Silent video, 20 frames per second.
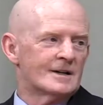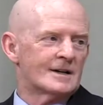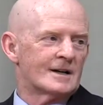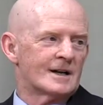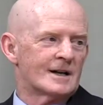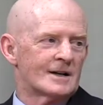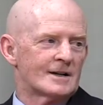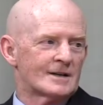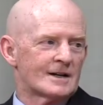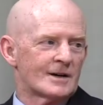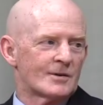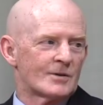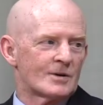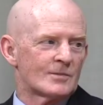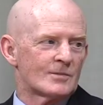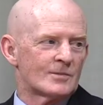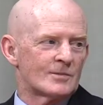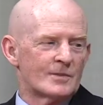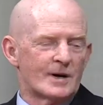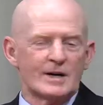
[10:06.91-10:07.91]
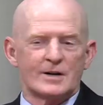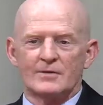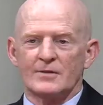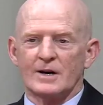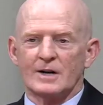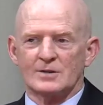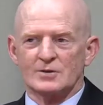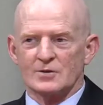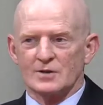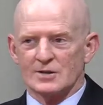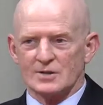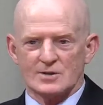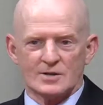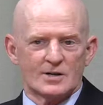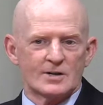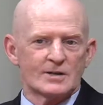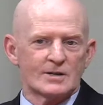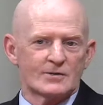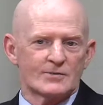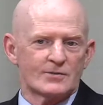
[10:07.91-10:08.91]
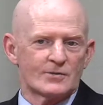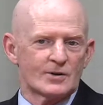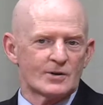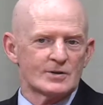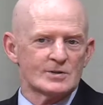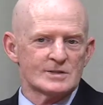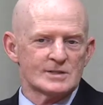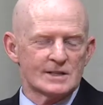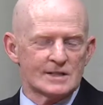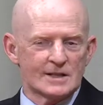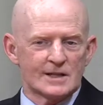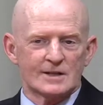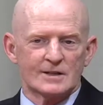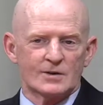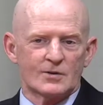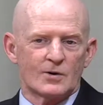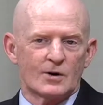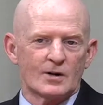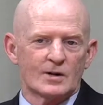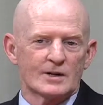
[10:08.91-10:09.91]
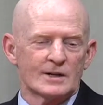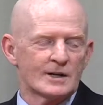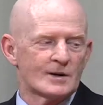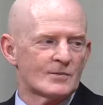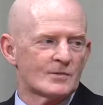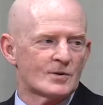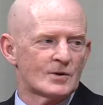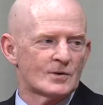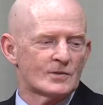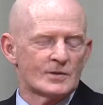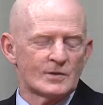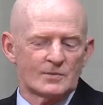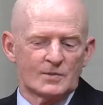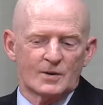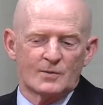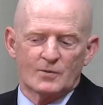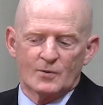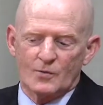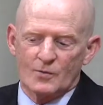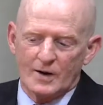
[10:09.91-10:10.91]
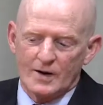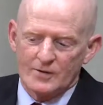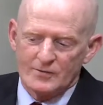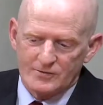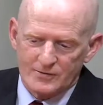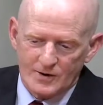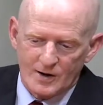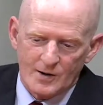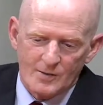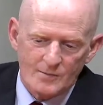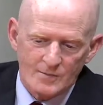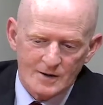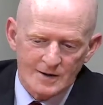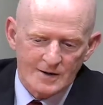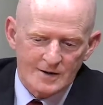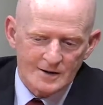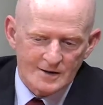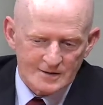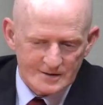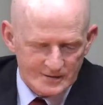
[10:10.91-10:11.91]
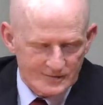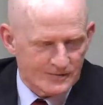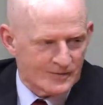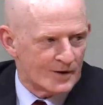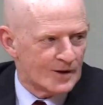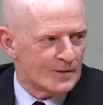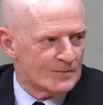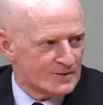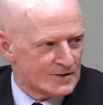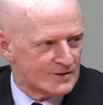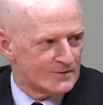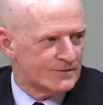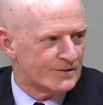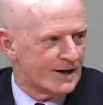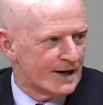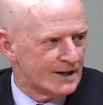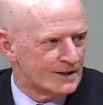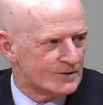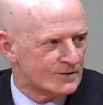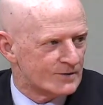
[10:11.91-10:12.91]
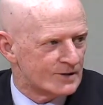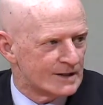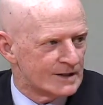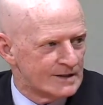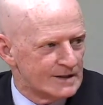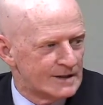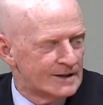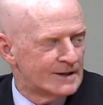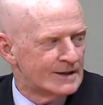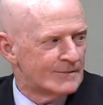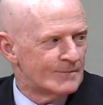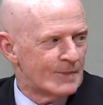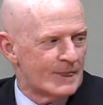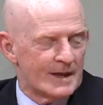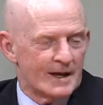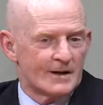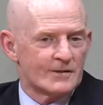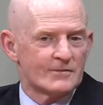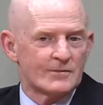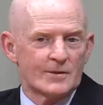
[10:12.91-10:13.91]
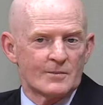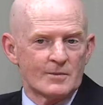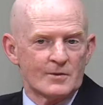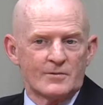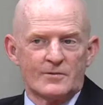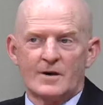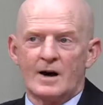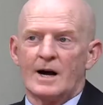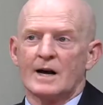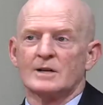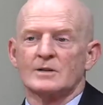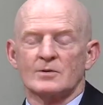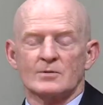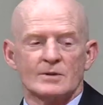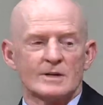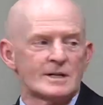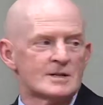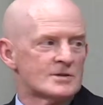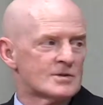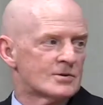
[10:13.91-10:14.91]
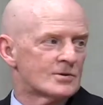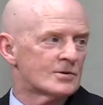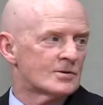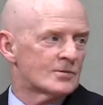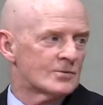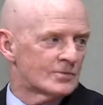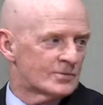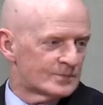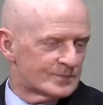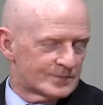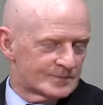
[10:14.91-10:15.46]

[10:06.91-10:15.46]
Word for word: And they were manufacturing junk at first, and then the quality improved, and people went from the farm to the factory, and from the factory to